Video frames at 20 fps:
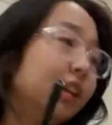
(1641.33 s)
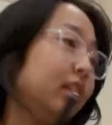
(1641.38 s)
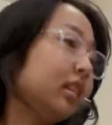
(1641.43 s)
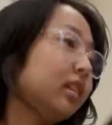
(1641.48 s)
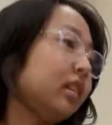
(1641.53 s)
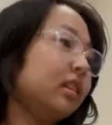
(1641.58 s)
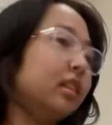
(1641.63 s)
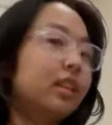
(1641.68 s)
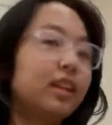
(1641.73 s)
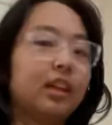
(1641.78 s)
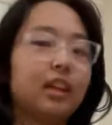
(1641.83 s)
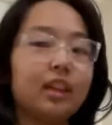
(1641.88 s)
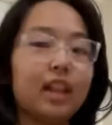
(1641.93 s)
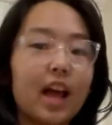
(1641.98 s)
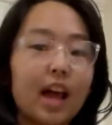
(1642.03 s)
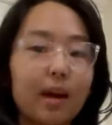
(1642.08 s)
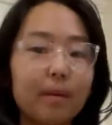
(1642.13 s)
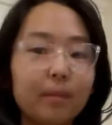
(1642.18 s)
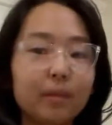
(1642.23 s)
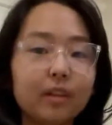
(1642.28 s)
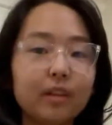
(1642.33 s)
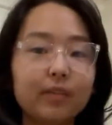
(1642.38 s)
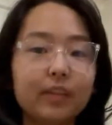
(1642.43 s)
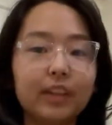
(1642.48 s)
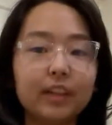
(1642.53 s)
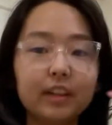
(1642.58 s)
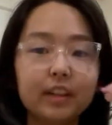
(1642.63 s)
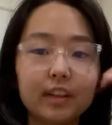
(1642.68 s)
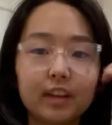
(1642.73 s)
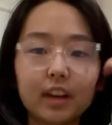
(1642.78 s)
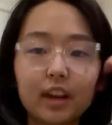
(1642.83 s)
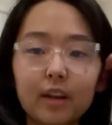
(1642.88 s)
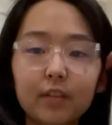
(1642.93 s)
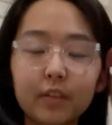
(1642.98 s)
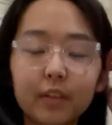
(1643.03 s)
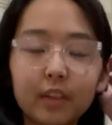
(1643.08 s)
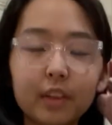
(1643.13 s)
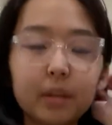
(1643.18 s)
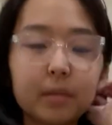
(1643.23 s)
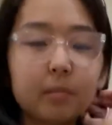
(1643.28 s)
just like the atmosphere and
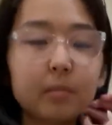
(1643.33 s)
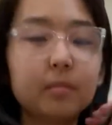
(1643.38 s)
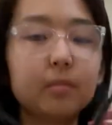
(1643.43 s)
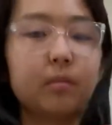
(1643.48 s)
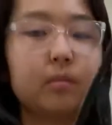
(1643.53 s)
everything.